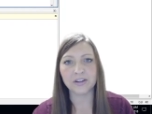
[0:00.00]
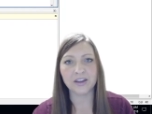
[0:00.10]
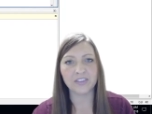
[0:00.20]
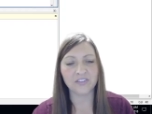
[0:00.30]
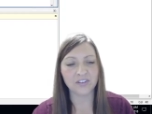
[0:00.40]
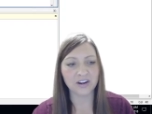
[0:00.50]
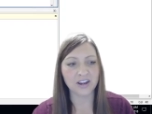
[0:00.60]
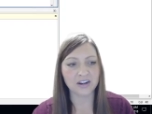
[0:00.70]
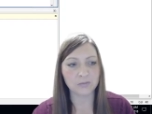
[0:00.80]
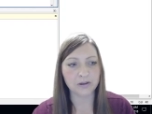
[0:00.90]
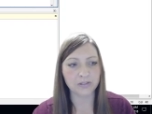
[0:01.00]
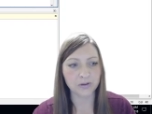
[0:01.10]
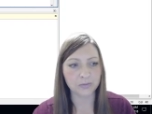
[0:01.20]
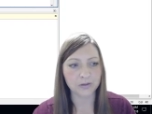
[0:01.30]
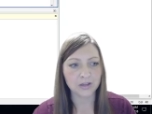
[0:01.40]
at the very end of my loop.
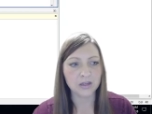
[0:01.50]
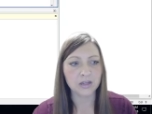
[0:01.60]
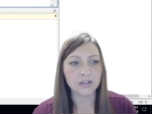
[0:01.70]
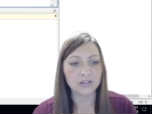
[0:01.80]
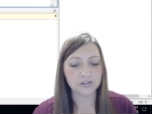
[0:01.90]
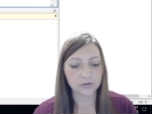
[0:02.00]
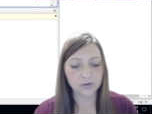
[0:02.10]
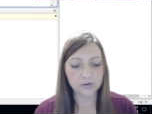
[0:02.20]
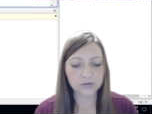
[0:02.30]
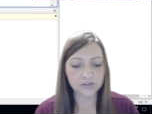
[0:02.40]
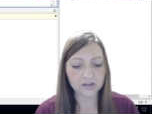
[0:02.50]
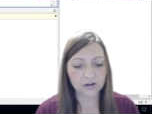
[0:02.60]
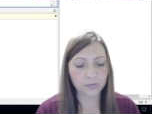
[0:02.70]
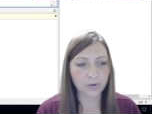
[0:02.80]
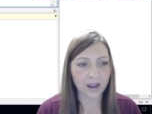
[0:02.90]
So using an
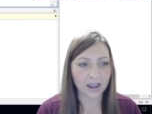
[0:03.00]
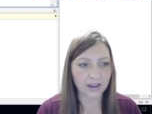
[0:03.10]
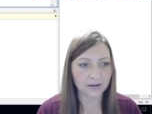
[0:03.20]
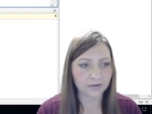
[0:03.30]
array,